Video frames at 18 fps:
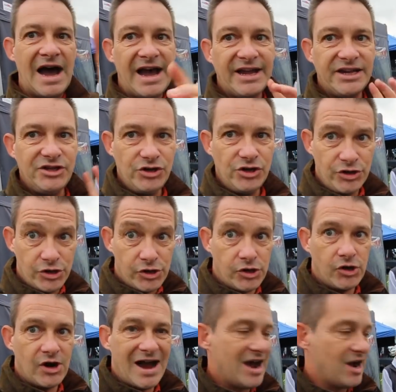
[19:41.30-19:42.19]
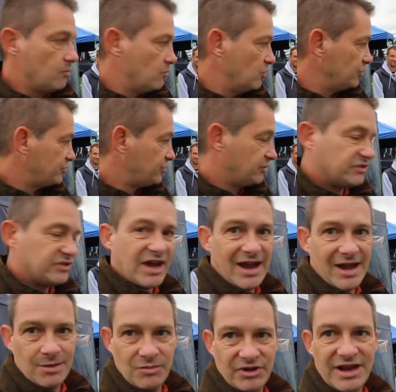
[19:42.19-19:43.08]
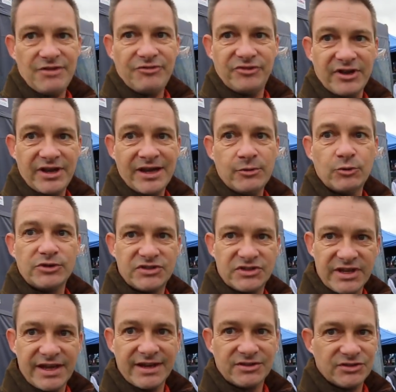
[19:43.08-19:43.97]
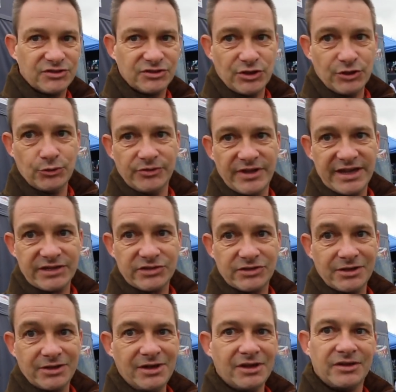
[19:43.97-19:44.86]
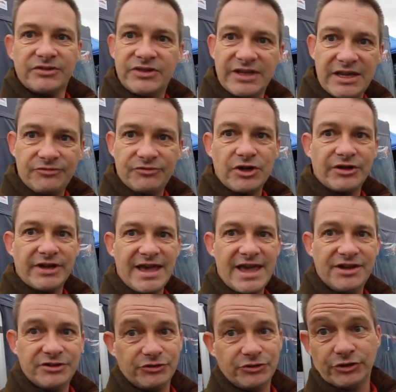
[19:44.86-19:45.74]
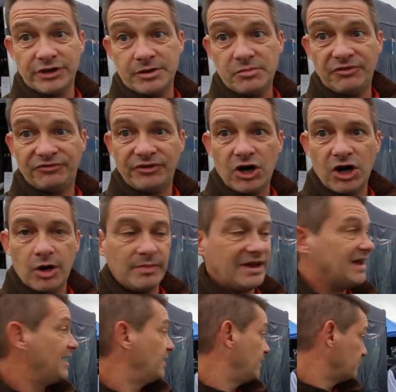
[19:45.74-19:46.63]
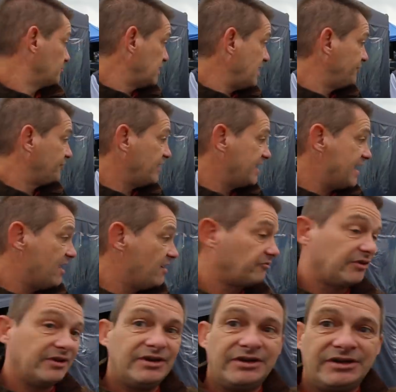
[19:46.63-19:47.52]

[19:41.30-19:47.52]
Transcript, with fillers: I know how much time and effort it would take to do this. They've gone ahead and done it before me, and I'm glad they have.